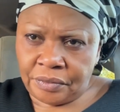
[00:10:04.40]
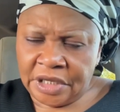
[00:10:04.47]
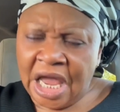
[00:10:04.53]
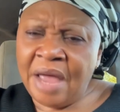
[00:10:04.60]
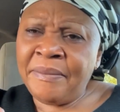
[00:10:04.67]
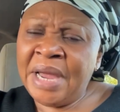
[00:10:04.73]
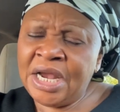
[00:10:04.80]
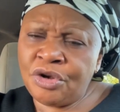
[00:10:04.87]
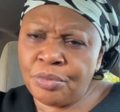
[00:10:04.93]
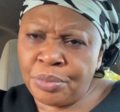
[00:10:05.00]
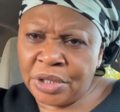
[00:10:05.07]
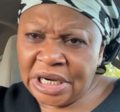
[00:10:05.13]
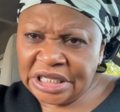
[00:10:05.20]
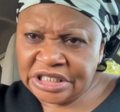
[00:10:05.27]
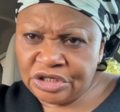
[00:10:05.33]
Ahmedu
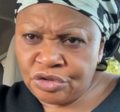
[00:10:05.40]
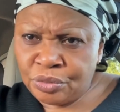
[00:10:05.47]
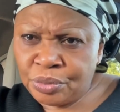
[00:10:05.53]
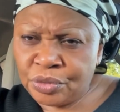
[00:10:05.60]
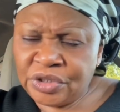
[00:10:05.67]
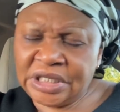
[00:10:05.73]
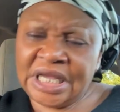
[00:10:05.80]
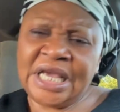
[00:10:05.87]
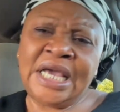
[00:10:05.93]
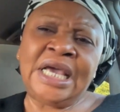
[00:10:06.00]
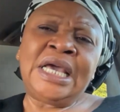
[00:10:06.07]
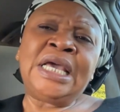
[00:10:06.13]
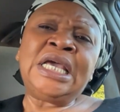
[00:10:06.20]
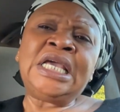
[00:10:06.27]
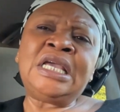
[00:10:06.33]
Bola Tinubu. Say,
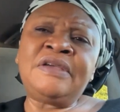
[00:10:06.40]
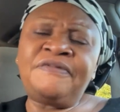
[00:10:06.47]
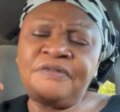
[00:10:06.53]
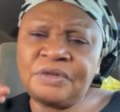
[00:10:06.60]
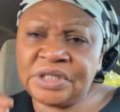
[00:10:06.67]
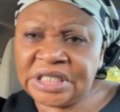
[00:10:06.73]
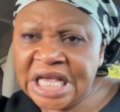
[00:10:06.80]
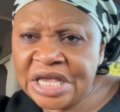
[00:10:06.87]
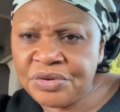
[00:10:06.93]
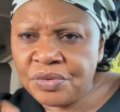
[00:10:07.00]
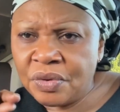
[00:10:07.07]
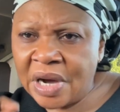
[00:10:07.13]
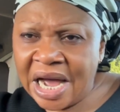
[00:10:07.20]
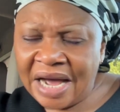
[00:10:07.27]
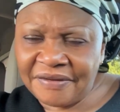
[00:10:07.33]
if you say
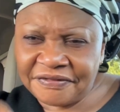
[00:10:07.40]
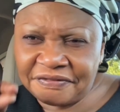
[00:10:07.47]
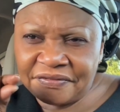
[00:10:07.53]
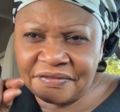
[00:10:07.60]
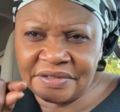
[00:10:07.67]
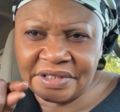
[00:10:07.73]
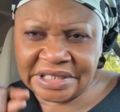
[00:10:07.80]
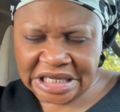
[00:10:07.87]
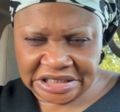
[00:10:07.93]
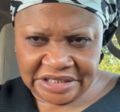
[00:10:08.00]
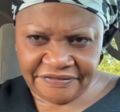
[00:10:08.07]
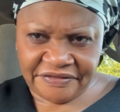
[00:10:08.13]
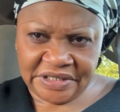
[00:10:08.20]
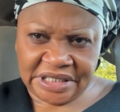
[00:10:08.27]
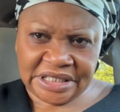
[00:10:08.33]
you have
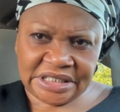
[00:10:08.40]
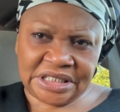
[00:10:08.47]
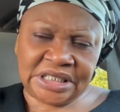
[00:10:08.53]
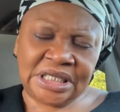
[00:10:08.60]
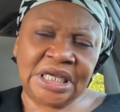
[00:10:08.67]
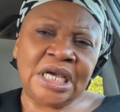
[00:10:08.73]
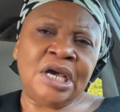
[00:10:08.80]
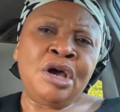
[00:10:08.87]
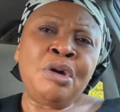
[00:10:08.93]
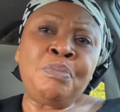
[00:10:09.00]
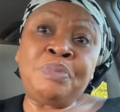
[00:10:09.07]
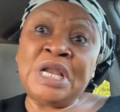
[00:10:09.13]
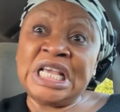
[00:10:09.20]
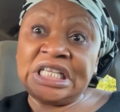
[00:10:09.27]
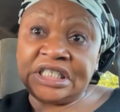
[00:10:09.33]
certificate,
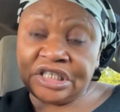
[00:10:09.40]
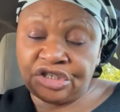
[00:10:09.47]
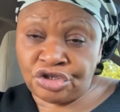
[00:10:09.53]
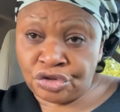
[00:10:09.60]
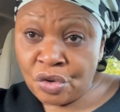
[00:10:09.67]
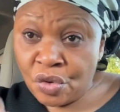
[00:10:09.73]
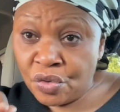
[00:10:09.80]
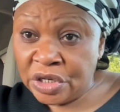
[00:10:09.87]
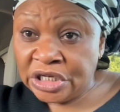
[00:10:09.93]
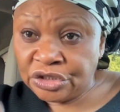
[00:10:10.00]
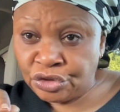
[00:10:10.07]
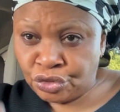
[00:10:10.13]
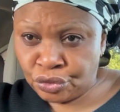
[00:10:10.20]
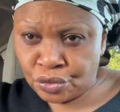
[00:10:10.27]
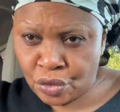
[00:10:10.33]
please show it
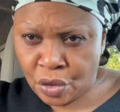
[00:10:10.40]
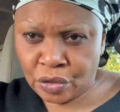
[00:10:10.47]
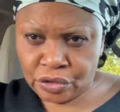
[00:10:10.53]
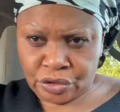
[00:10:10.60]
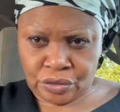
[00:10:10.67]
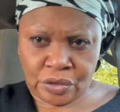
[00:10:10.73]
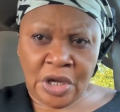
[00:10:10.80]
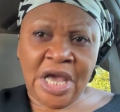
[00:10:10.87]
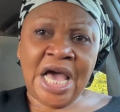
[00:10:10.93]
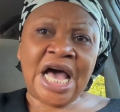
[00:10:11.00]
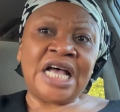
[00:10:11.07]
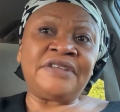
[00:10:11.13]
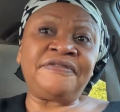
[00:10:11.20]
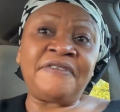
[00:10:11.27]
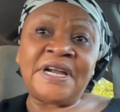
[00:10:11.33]
to us.
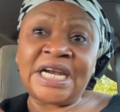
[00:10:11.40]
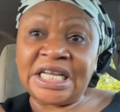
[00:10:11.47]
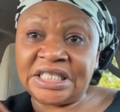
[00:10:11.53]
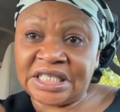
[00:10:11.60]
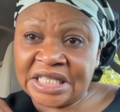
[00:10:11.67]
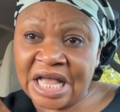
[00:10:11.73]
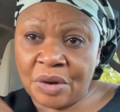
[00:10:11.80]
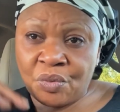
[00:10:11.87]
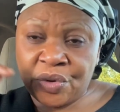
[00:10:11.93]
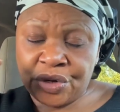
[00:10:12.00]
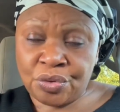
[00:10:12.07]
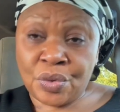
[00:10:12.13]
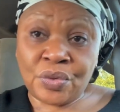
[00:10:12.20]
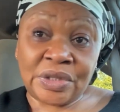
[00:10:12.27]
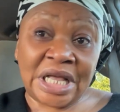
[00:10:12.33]
As far as that we
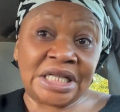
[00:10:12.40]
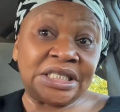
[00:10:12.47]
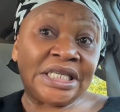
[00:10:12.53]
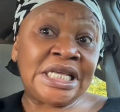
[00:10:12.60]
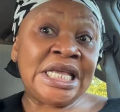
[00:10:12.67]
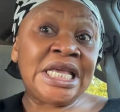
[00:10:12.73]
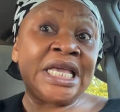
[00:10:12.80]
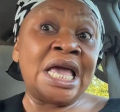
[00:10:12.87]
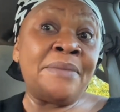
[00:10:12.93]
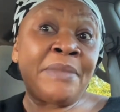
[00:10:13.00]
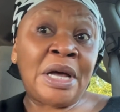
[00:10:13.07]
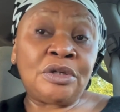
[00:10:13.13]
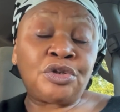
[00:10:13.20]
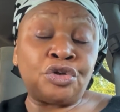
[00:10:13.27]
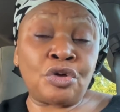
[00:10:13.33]
know, that he came
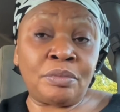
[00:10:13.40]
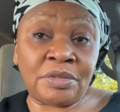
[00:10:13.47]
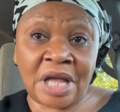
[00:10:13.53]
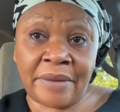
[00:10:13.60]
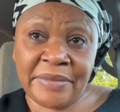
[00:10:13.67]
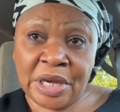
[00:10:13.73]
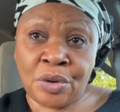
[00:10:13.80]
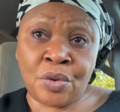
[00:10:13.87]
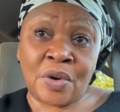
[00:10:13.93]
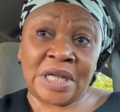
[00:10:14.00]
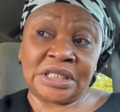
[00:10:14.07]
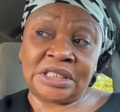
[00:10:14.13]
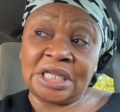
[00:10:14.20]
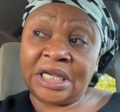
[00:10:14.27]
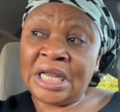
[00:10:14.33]
out some time ago
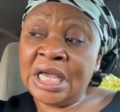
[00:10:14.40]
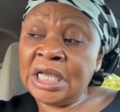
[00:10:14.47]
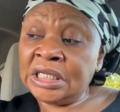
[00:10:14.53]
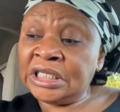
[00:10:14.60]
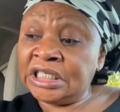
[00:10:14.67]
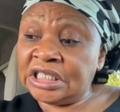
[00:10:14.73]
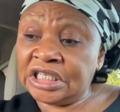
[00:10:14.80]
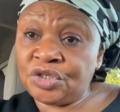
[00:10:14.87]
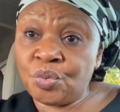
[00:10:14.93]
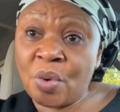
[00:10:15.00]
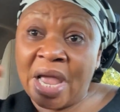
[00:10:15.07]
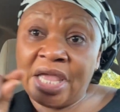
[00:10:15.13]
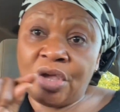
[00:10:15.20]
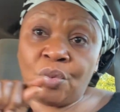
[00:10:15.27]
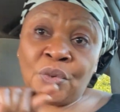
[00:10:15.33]
and said this is
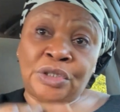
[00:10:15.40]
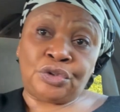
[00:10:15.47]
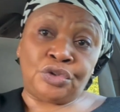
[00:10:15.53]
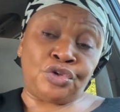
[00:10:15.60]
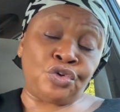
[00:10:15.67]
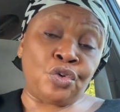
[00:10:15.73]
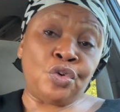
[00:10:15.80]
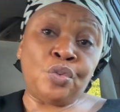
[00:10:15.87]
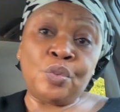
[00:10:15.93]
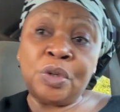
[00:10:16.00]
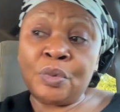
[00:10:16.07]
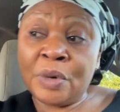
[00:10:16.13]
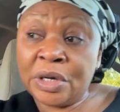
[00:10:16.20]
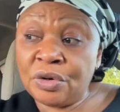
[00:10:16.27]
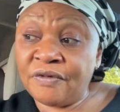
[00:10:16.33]
where he went to school. We
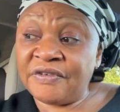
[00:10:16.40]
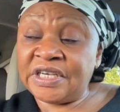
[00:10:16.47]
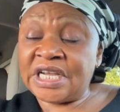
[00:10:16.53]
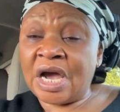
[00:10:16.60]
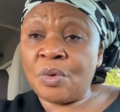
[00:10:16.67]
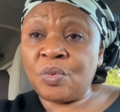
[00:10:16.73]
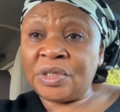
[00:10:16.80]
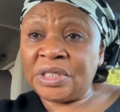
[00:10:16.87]
went over there.